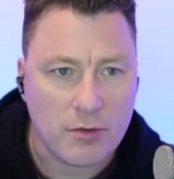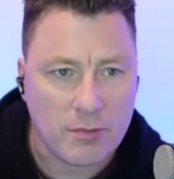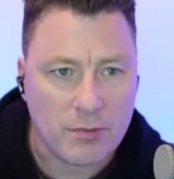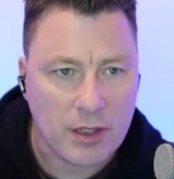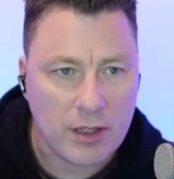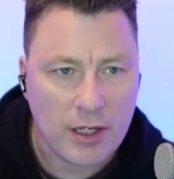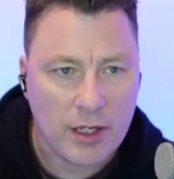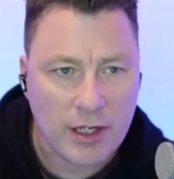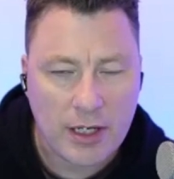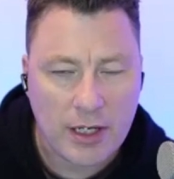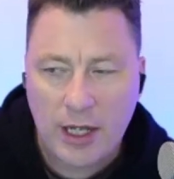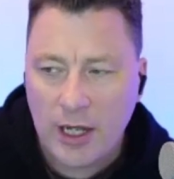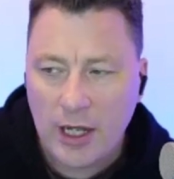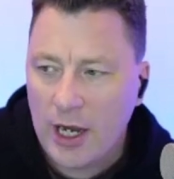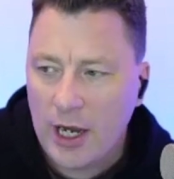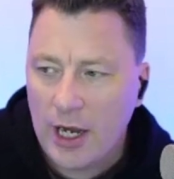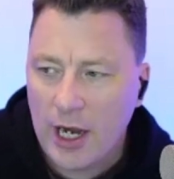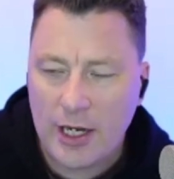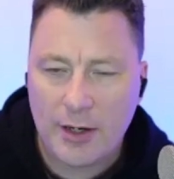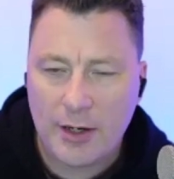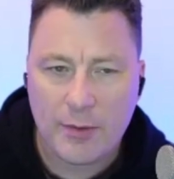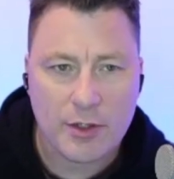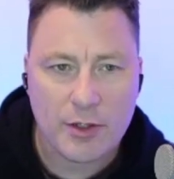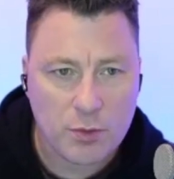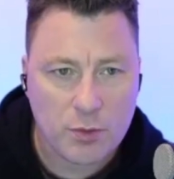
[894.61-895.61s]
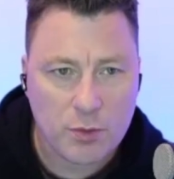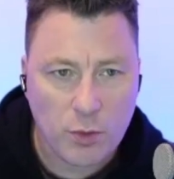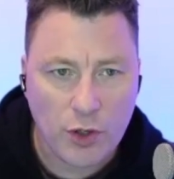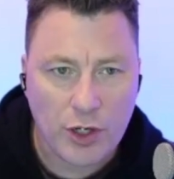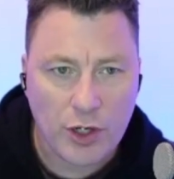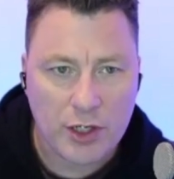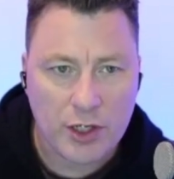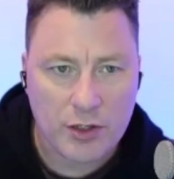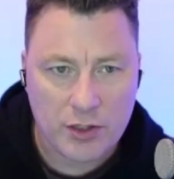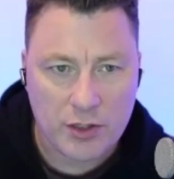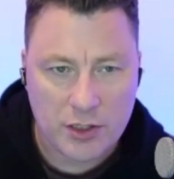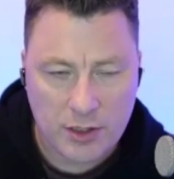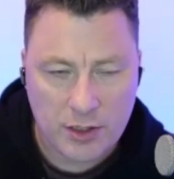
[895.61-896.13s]
But like anyone that's
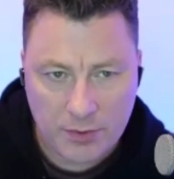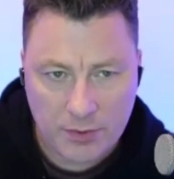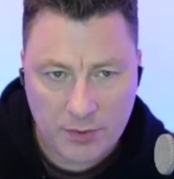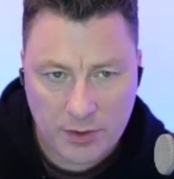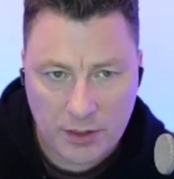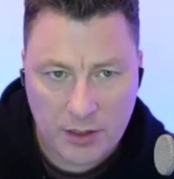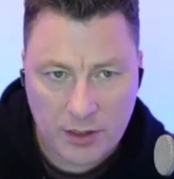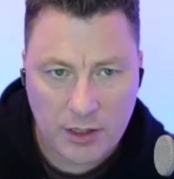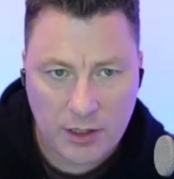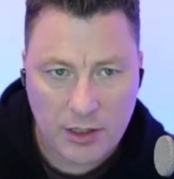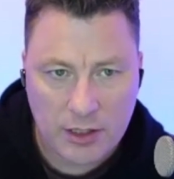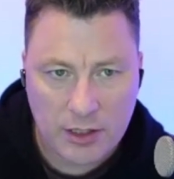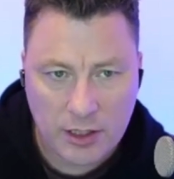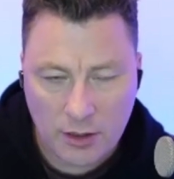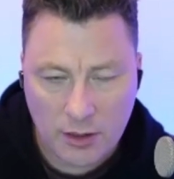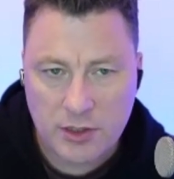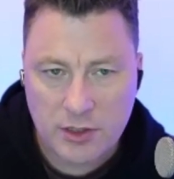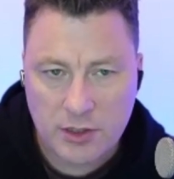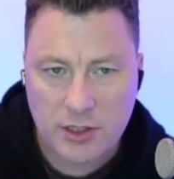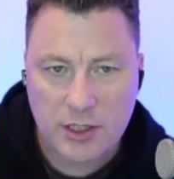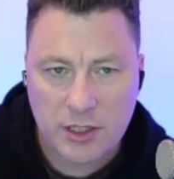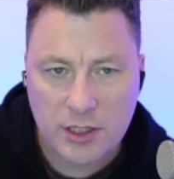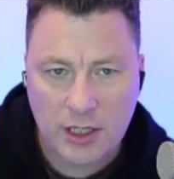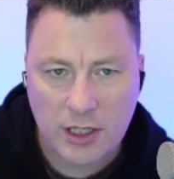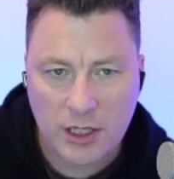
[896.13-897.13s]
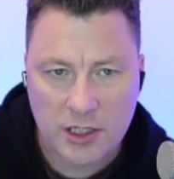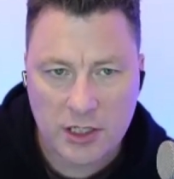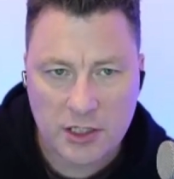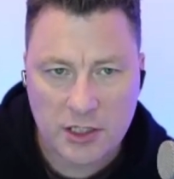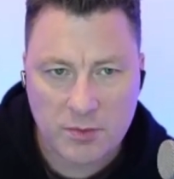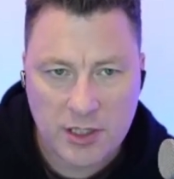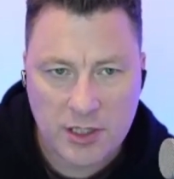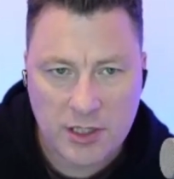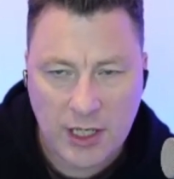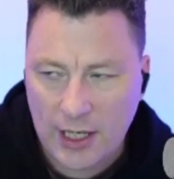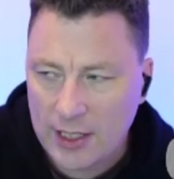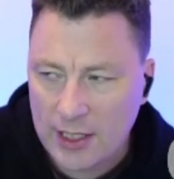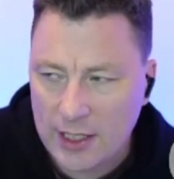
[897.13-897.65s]
working on something that goes into
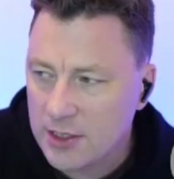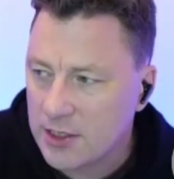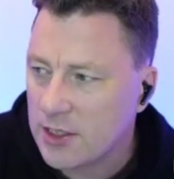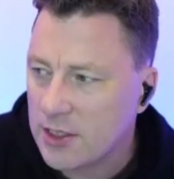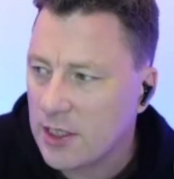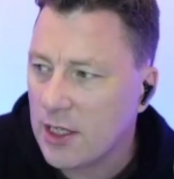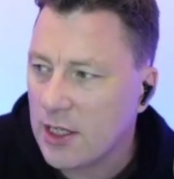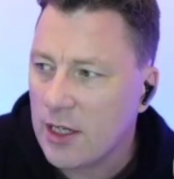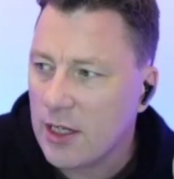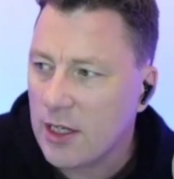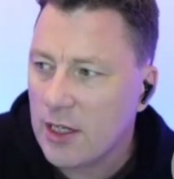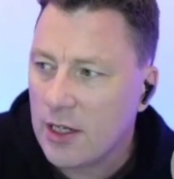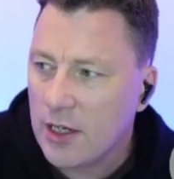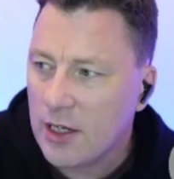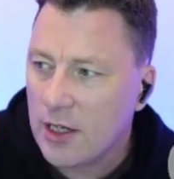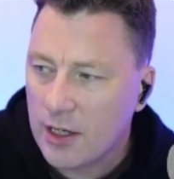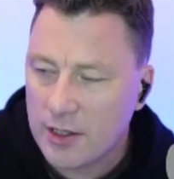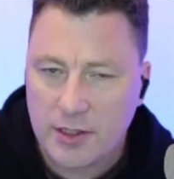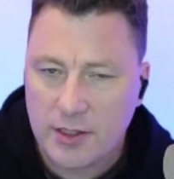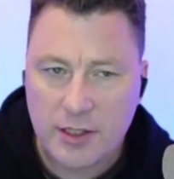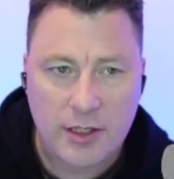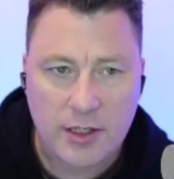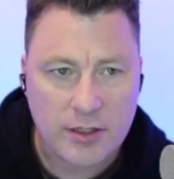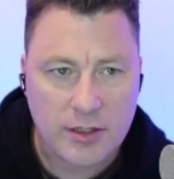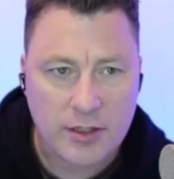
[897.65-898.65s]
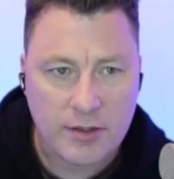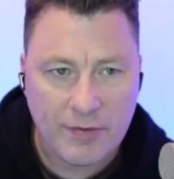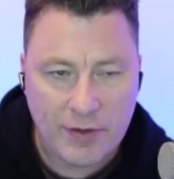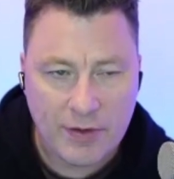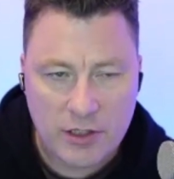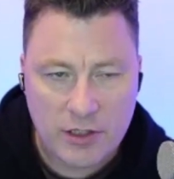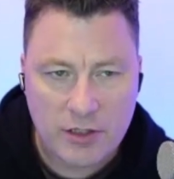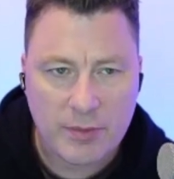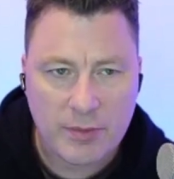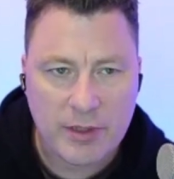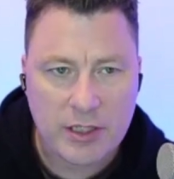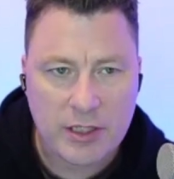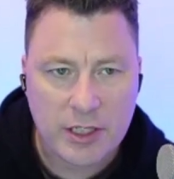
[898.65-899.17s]
customers' hands, I think it's
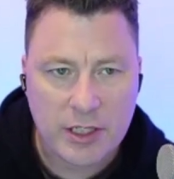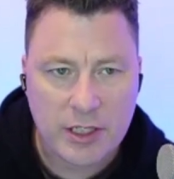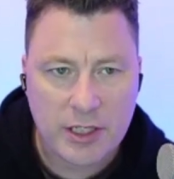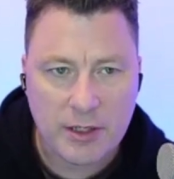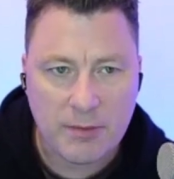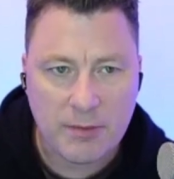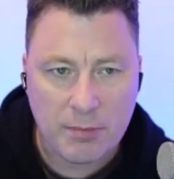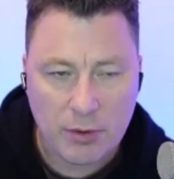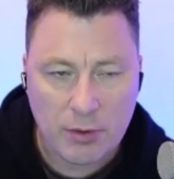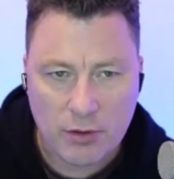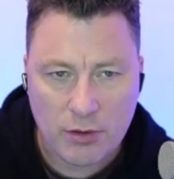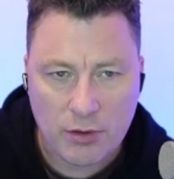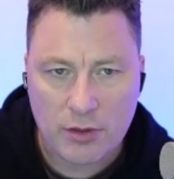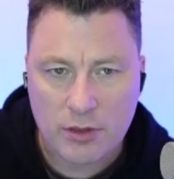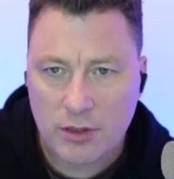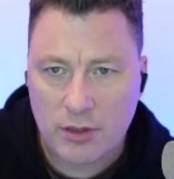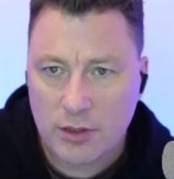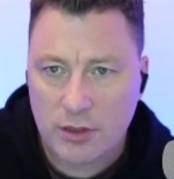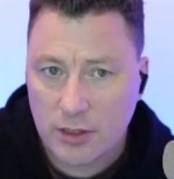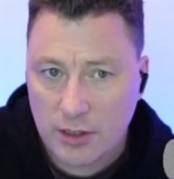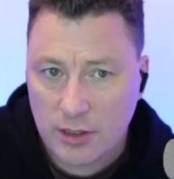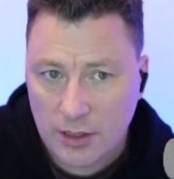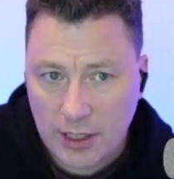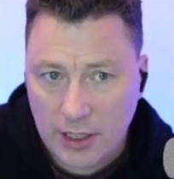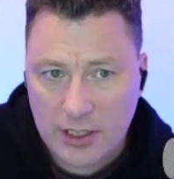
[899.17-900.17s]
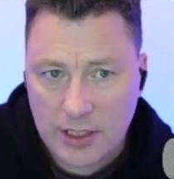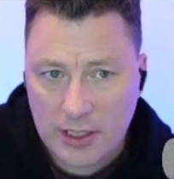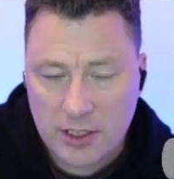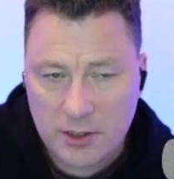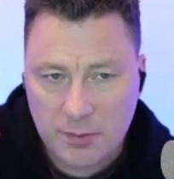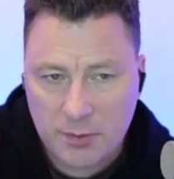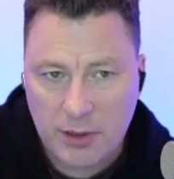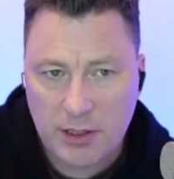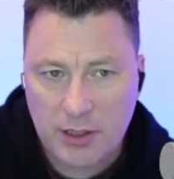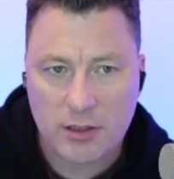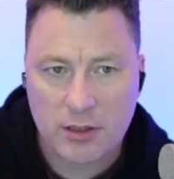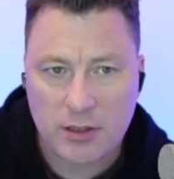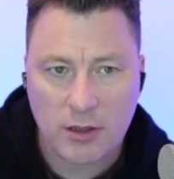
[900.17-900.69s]
fundamentally important that they
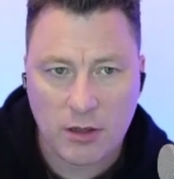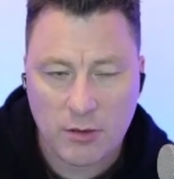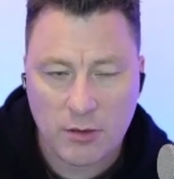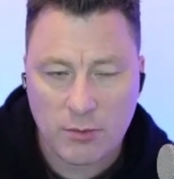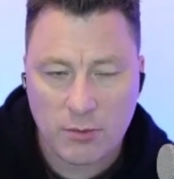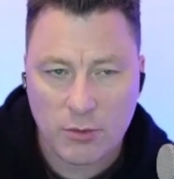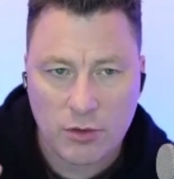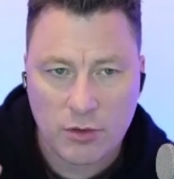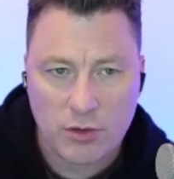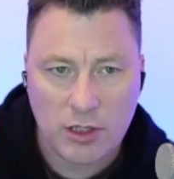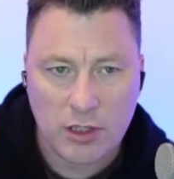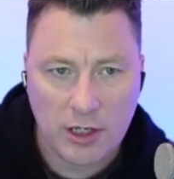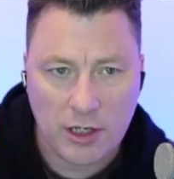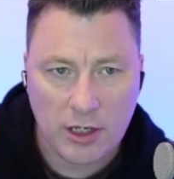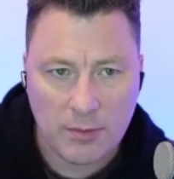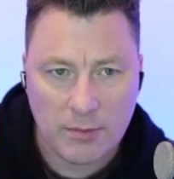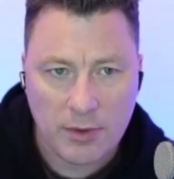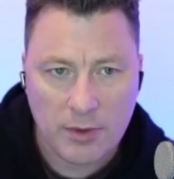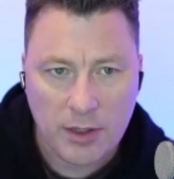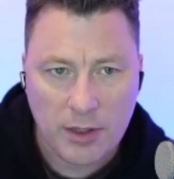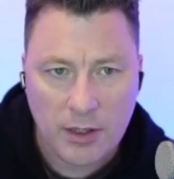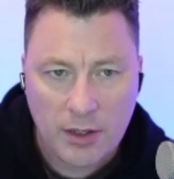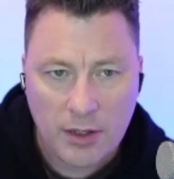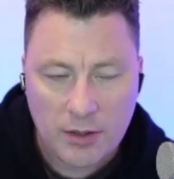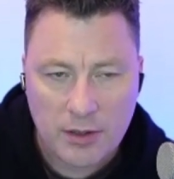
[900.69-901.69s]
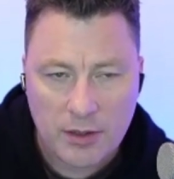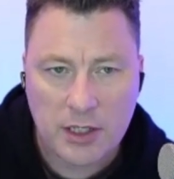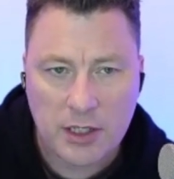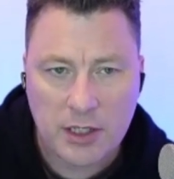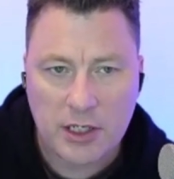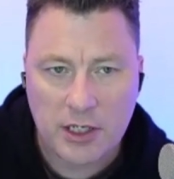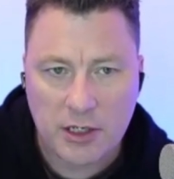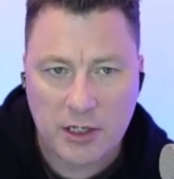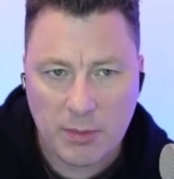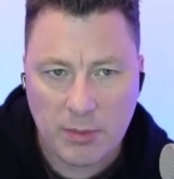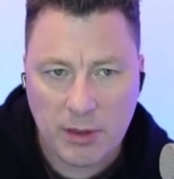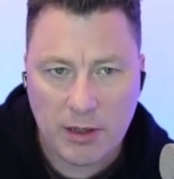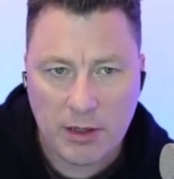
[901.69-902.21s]
spend a lot more time
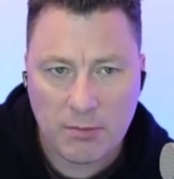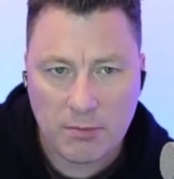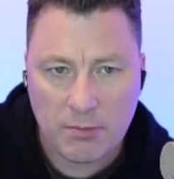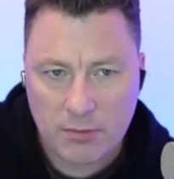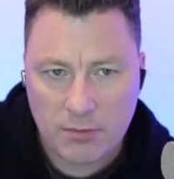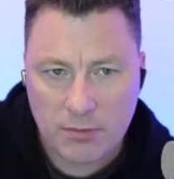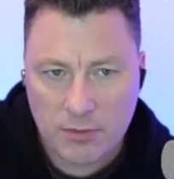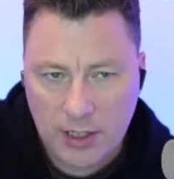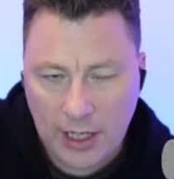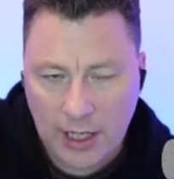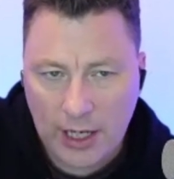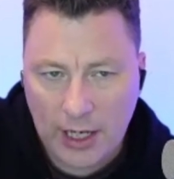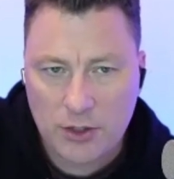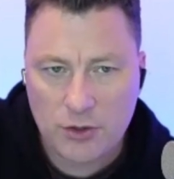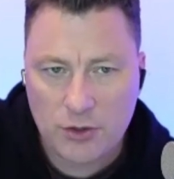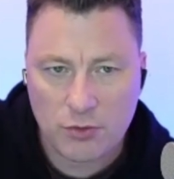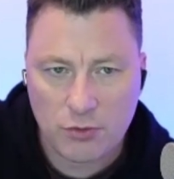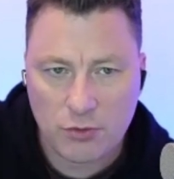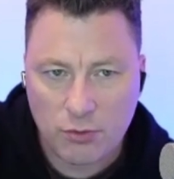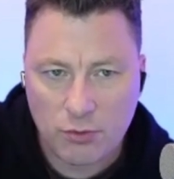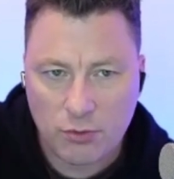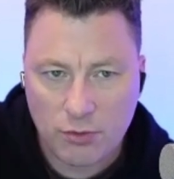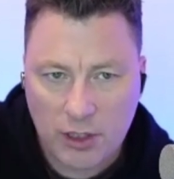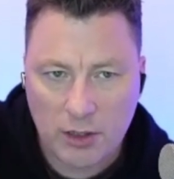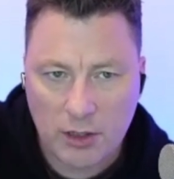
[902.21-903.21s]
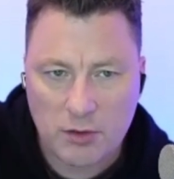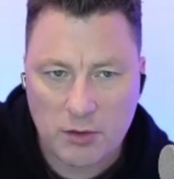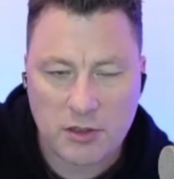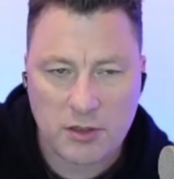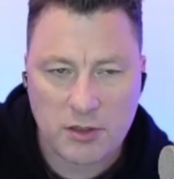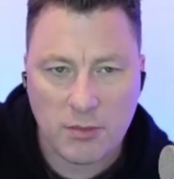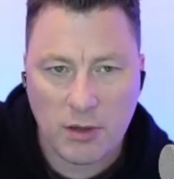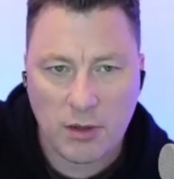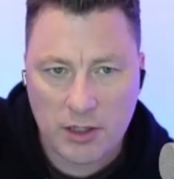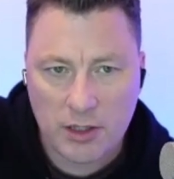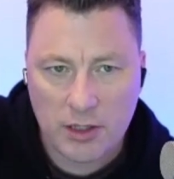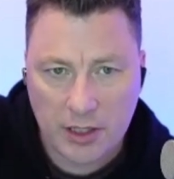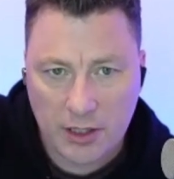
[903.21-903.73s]
thinking about the actual
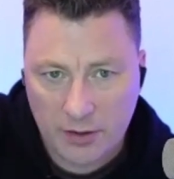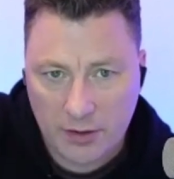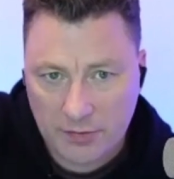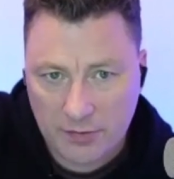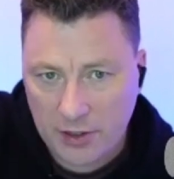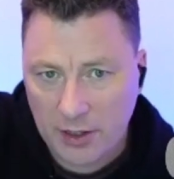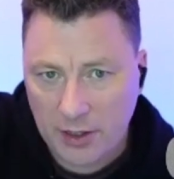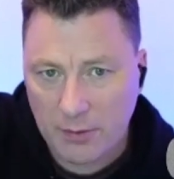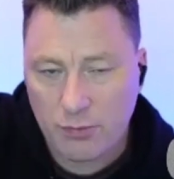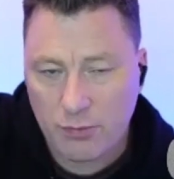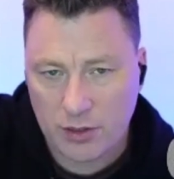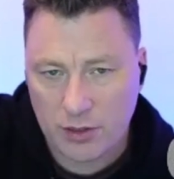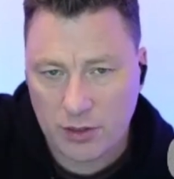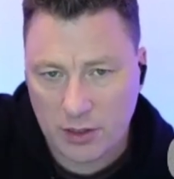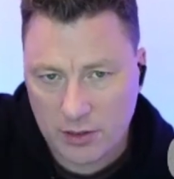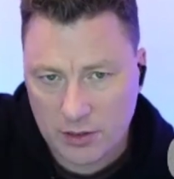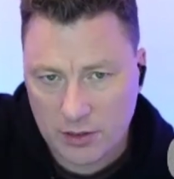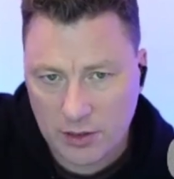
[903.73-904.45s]
go-to-market of their product